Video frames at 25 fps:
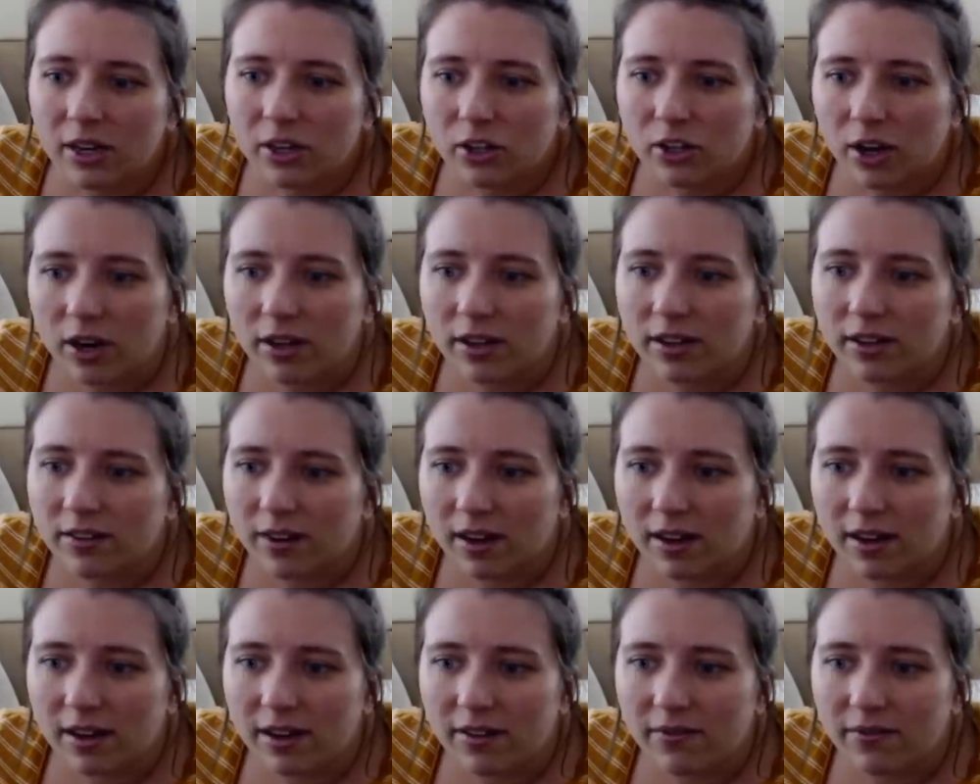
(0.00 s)
Charlotte
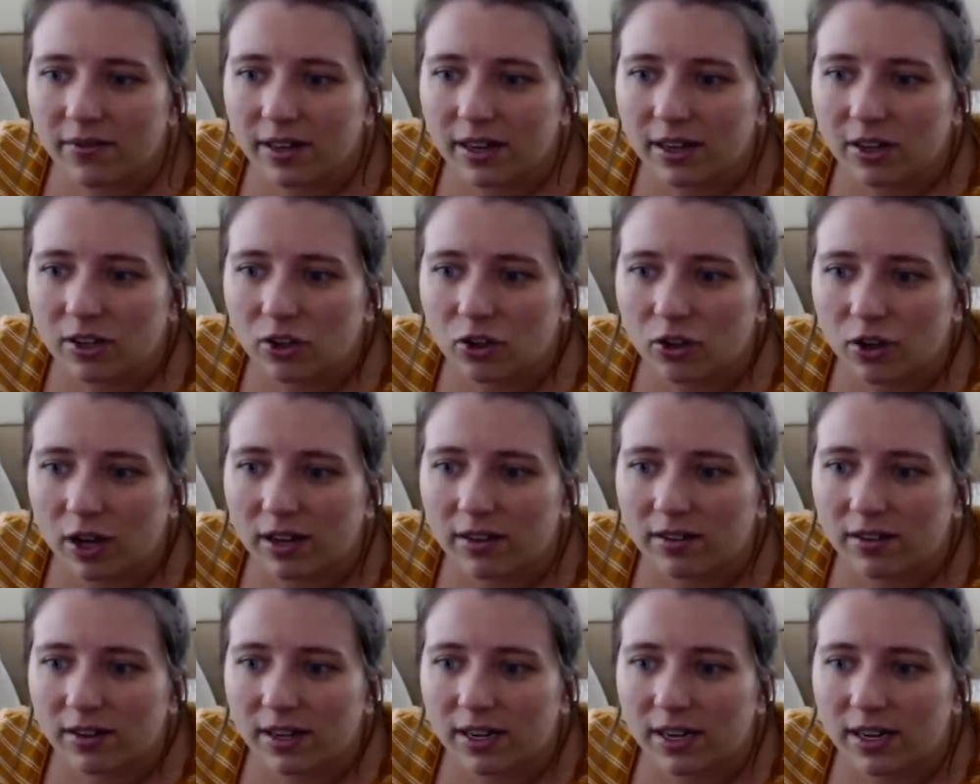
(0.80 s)
said Netflix
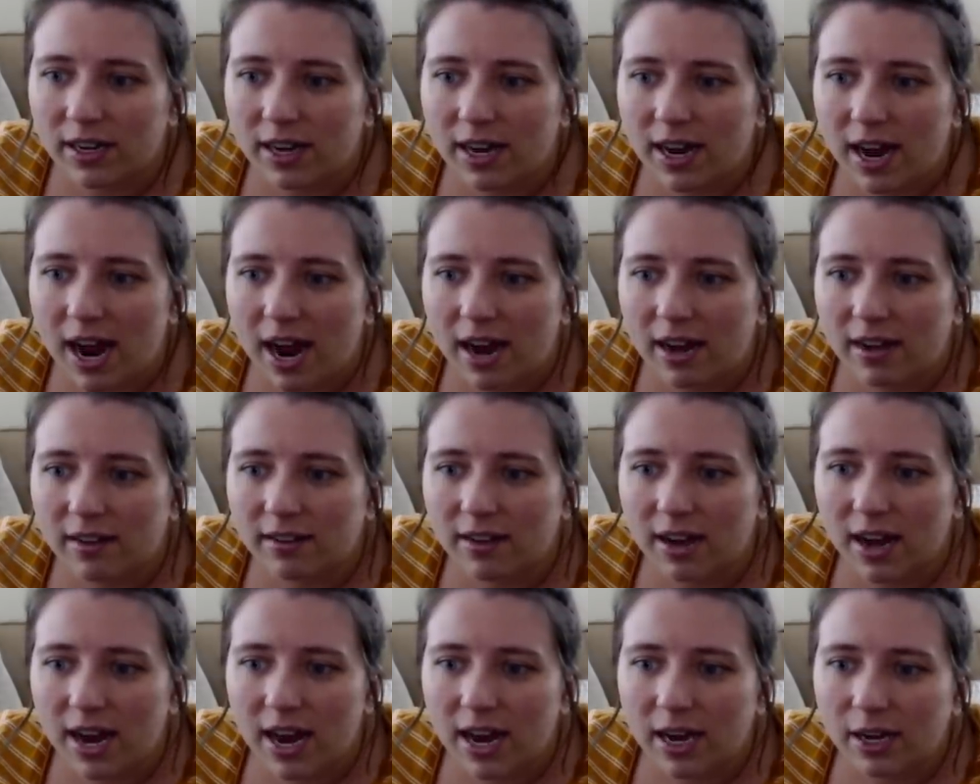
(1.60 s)
translated it
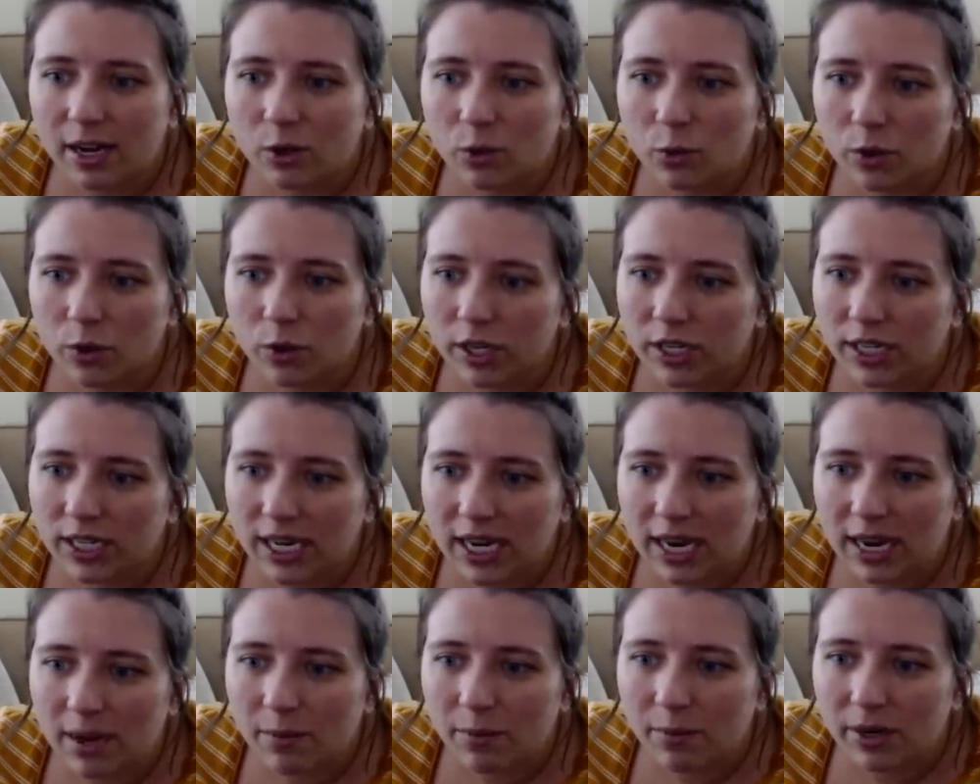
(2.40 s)
as a twerk
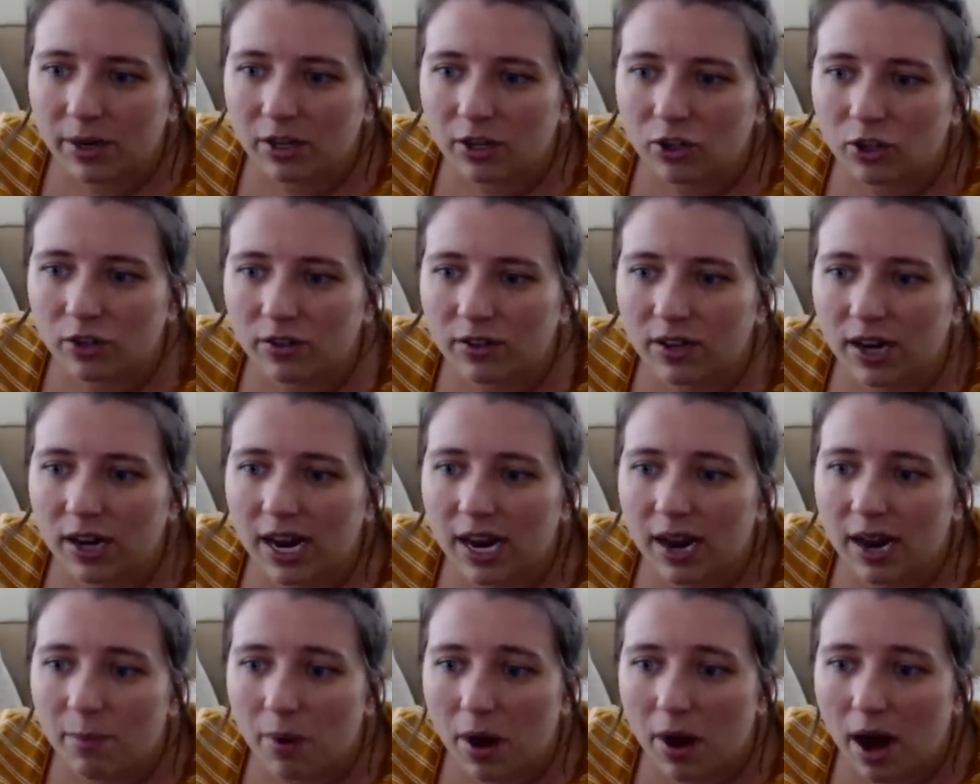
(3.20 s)
team, but it's just a
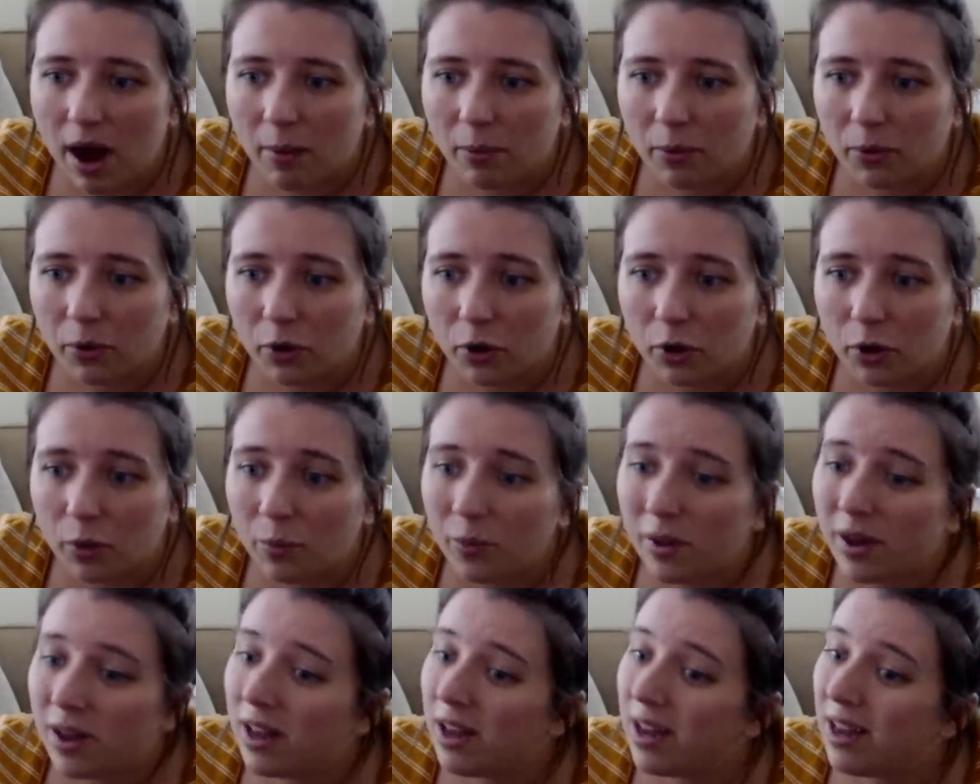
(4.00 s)
hip hop
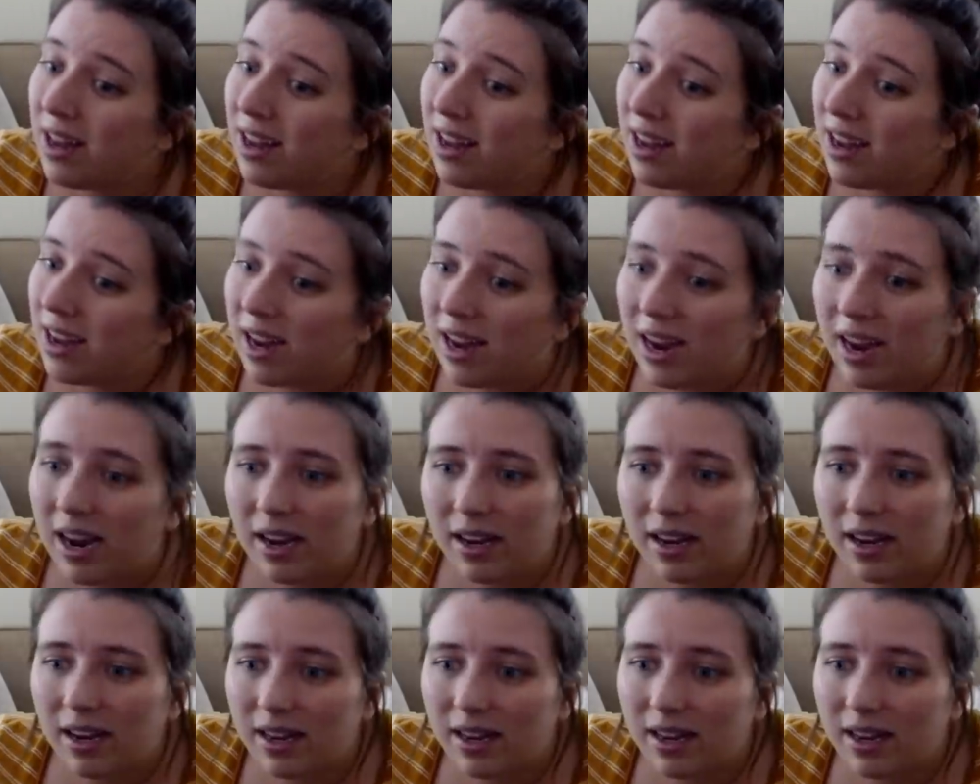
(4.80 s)
group. Uh,